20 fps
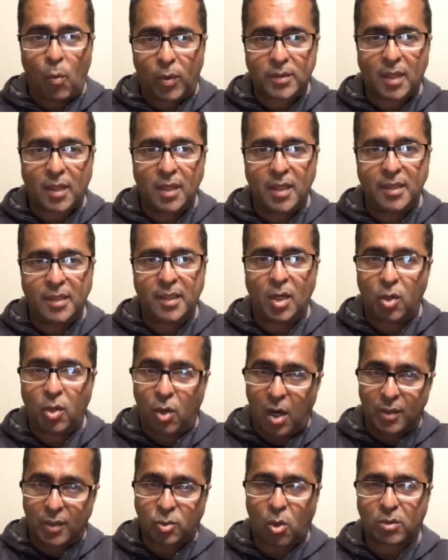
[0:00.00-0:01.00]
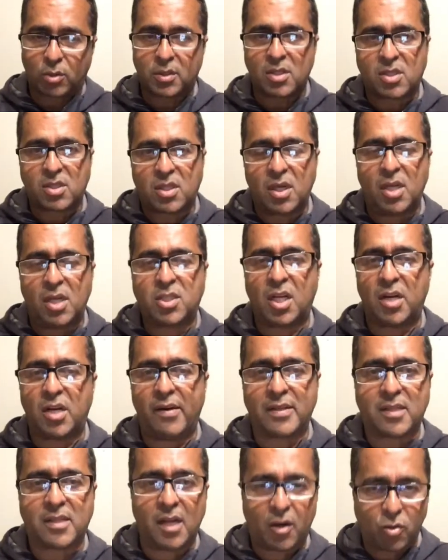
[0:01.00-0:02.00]
I want to learn the law. I'll talk to Sturge
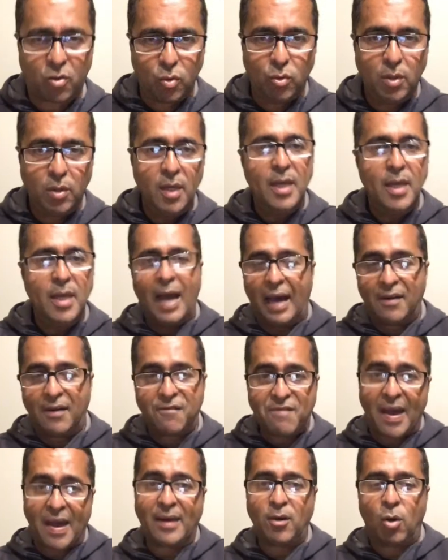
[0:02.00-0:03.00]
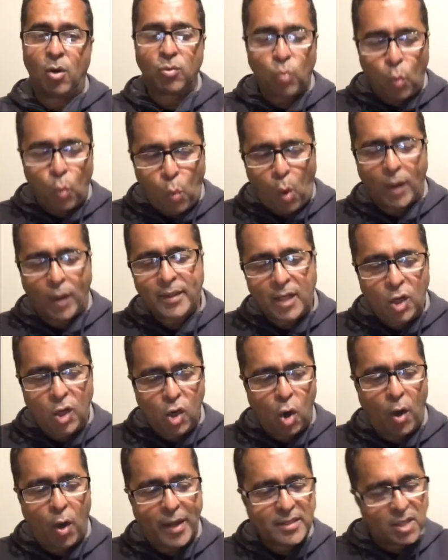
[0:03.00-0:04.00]
and the rest of the crew and find out what
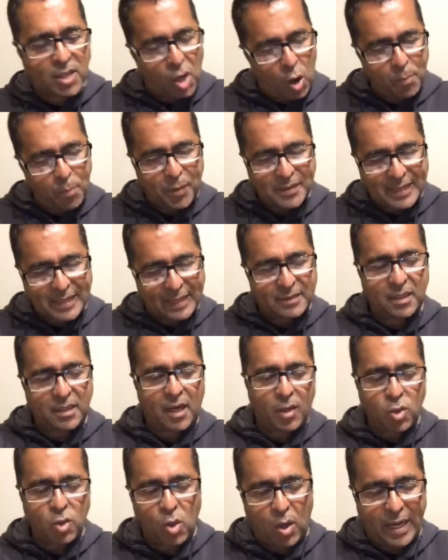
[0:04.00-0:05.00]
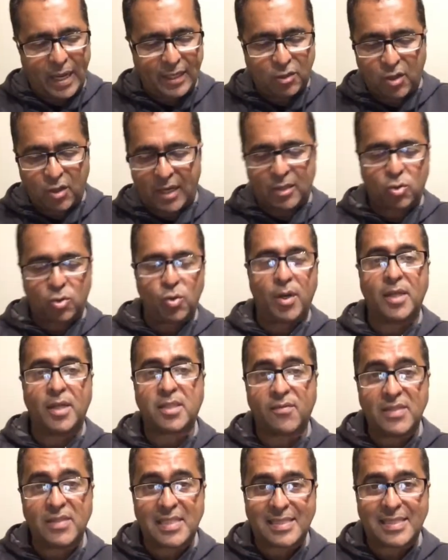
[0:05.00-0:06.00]
the law is and how protected are you in credit
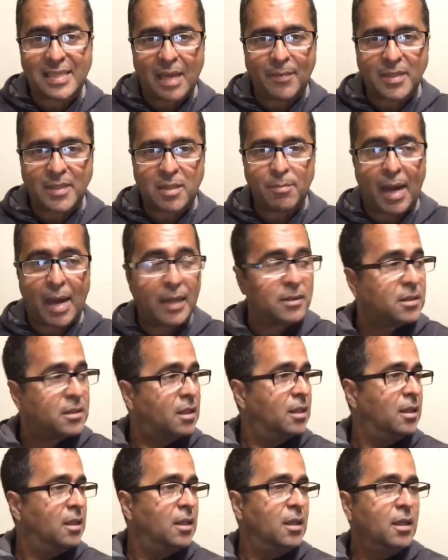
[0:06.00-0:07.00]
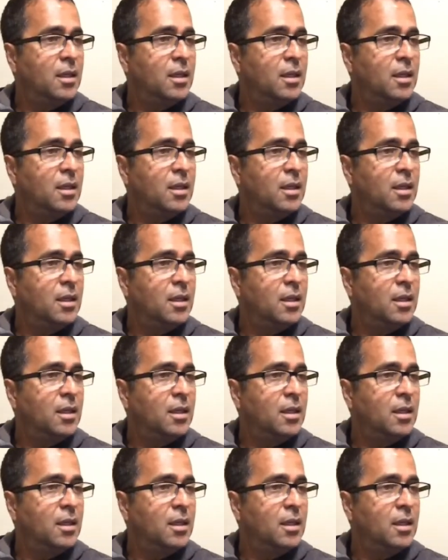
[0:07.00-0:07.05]
unions, if it's the same as the banks,